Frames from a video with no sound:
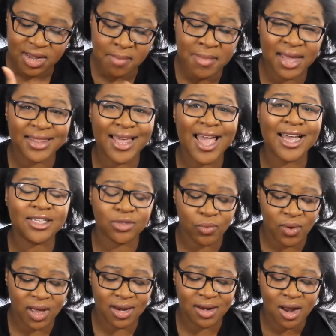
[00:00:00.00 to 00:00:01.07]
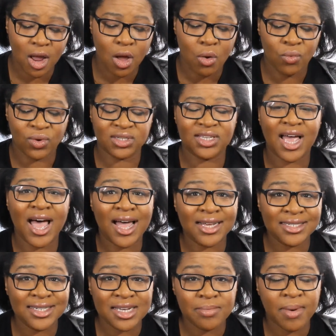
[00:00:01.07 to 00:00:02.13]
My last one was
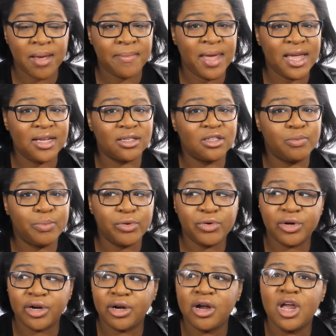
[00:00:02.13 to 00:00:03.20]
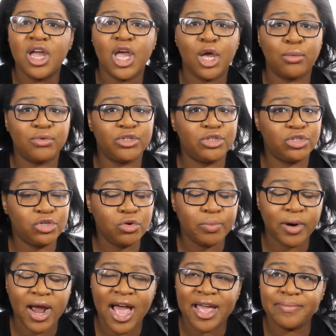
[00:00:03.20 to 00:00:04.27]
Hunted by Megan Spooner. It was
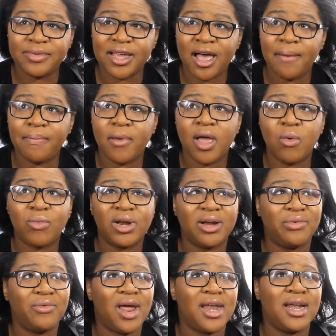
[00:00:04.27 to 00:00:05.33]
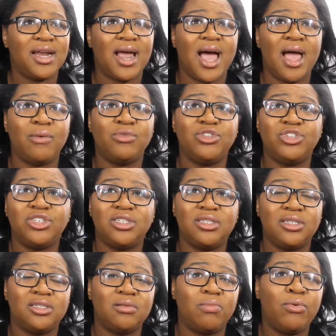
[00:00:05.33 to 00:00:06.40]
super hyped up, and when I read it, I was
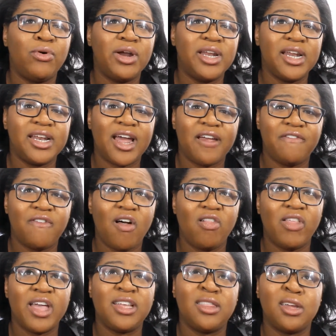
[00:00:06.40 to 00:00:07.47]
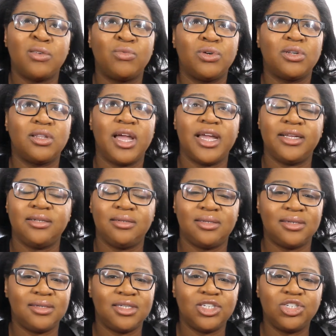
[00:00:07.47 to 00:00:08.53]
just disappointed. I felt like there were like
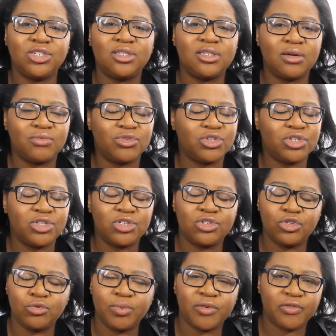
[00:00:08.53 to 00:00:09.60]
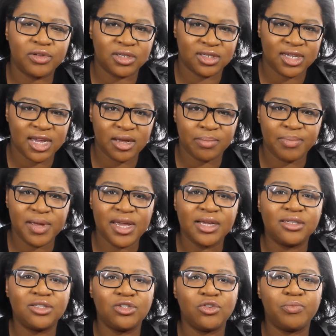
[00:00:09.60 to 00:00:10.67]
decisions that were just stupid for the sake of
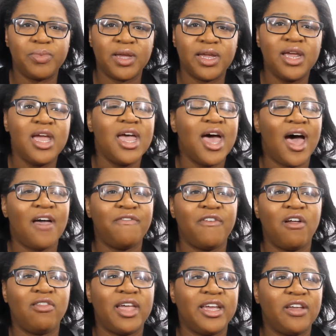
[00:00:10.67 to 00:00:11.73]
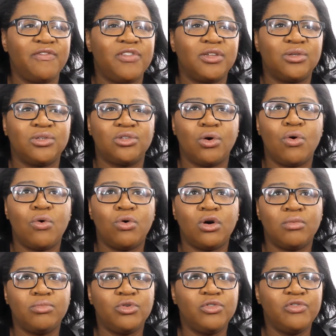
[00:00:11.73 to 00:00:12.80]
being stupid. I felt like if this was a
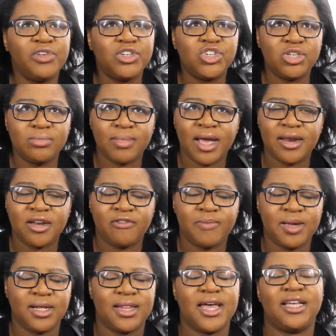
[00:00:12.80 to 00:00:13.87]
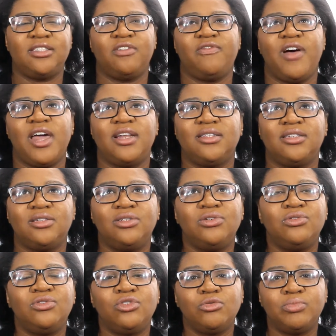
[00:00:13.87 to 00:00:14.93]
horror movie, she might have been classified as a
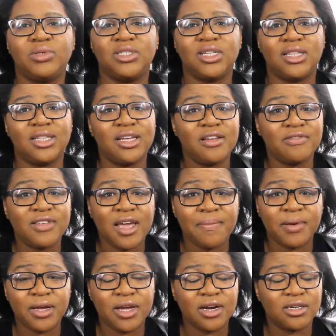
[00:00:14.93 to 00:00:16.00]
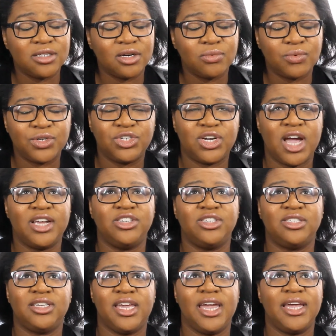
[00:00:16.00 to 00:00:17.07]
too stupid to live type of character, which I
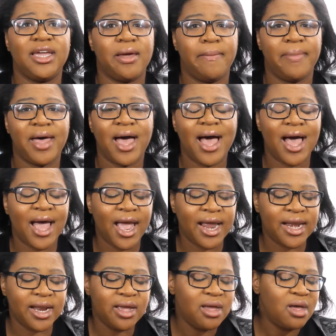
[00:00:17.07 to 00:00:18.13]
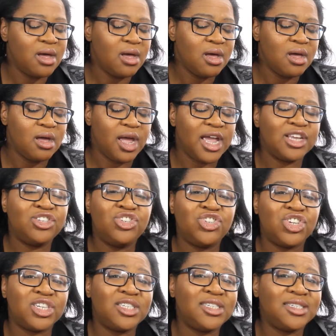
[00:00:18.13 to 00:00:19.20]
just can't get behind. It
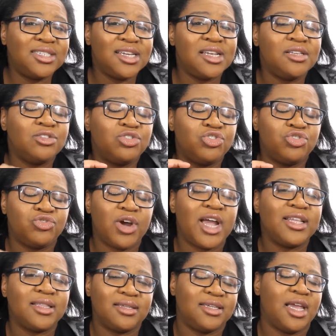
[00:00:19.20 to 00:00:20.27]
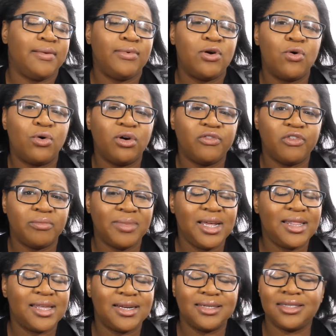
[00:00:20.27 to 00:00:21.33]
just didn't strike the same chord for
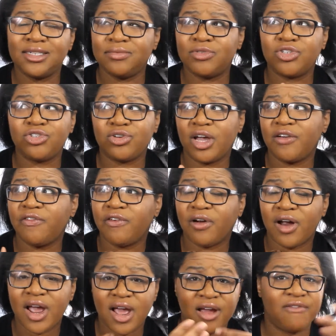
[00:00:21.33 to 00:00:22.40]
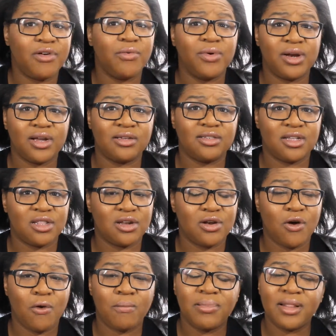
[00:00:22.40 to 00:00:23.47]
me that it seemed to strike for everyone else on the
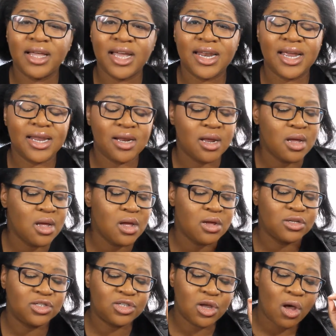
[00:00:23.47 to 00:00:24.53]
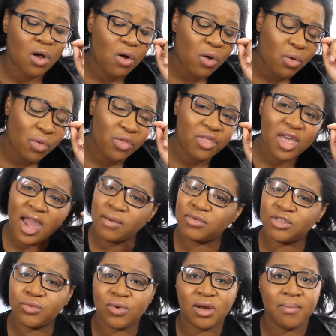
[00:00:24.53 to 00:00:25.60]
known planet. So that
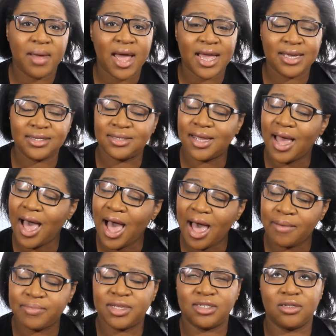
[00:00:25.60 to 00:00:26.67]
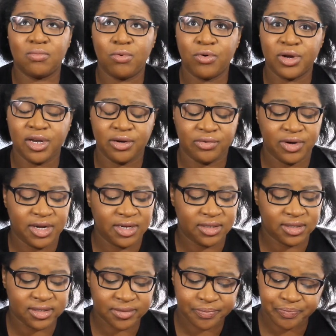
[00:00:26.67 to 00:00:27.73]
was one of my top disappointing
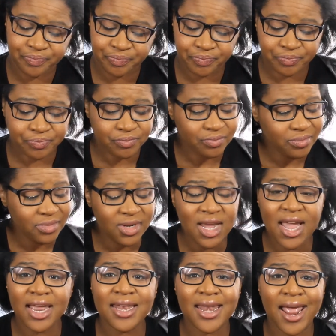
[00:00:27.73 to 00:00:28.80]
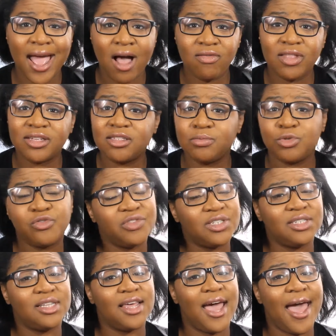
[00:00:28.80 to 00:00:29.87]
reads. And now let's move
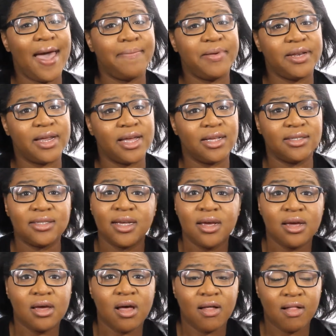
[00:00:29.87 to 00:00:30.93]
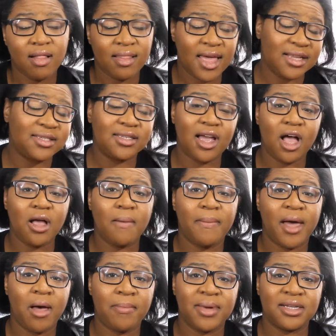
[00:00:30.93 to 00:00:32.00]
into the happiness. Let's talk
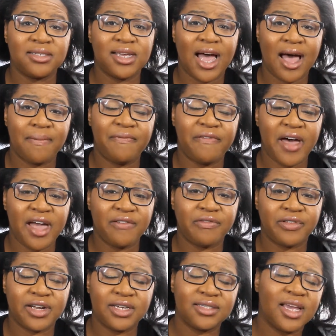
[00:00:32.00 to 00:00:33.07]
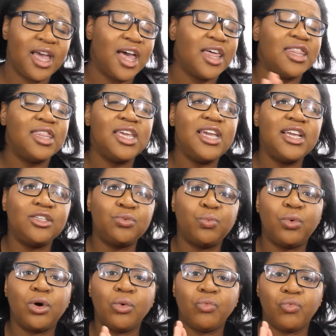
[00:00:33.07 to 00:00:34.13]
about my top 5 reads. These
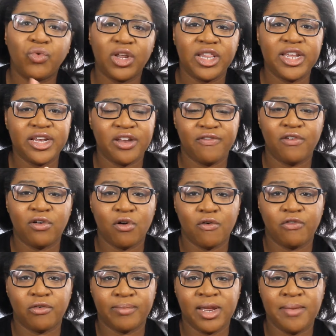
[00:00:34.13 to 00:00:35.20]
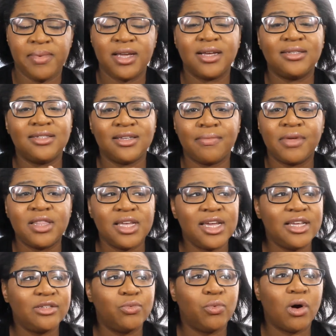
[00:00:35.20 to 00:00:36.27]
were really difficult for me because some of
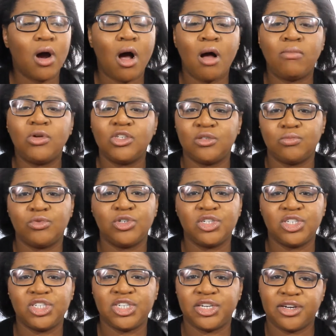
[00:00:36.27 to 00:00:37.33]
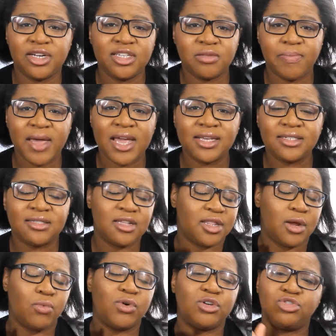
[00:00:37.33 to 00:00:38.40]
these were almost more series based than
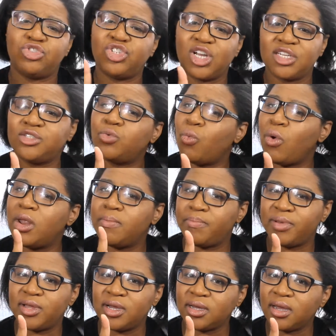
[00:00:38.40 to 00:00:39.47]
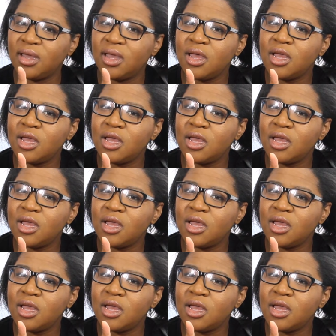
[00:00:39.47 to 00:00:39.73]
they were just one book.